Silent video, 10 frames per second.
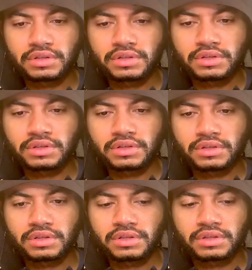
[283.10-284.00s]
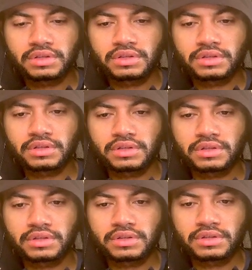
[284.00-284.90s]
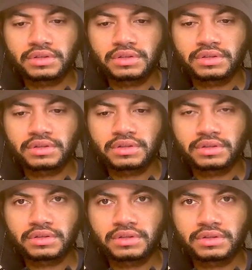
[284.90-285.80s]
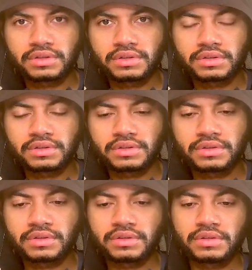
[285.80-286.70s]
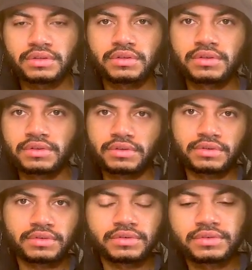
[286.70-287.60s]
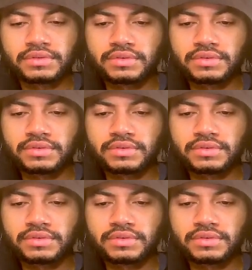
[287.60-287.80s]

The person shown says nothing.